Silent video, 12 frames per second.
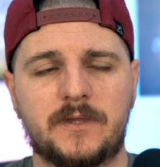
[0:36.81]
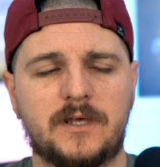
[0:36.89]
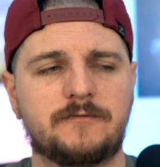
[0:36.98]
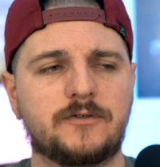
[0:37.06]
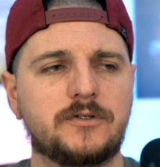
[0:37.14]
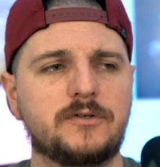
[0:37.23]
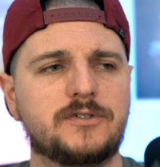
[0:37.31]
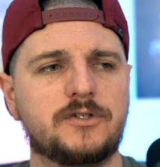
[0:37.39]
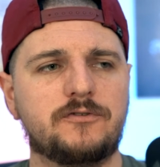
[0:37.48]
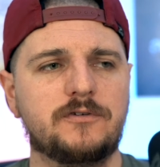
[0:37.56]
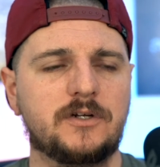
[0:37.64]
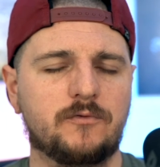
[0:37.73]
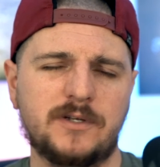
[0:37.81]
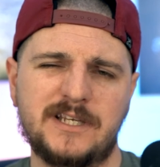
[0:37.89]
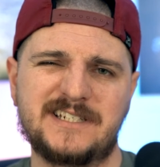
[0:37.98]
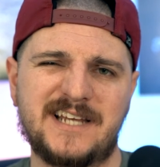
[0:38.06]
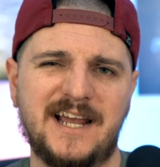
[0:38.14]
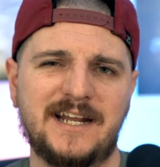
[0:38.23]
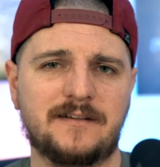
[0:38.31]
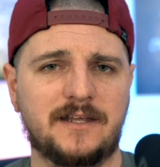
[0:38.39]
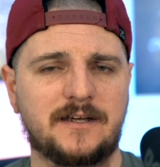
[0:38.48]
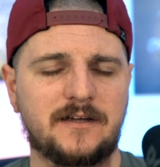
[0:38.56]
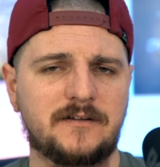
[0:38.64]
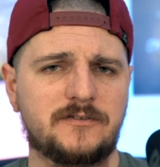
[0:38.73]
If you're used to shooting really tight,
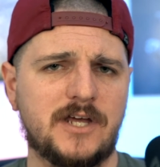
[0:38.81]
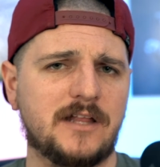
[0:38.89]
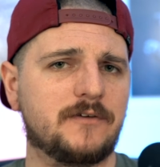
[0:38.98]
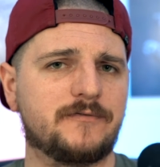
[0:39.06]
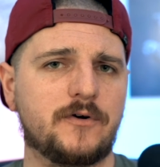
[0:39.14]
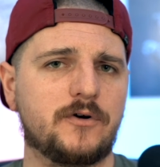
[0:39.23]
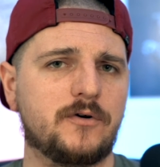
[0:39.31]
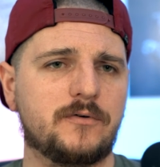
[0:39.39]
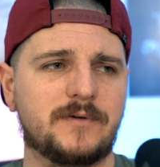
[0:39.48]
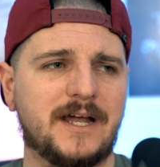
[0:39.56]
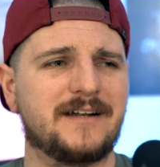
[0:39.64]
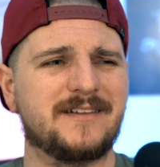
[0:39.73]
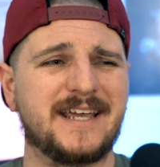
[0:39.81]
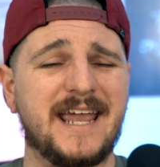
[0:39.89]
like a telephoto, kind of like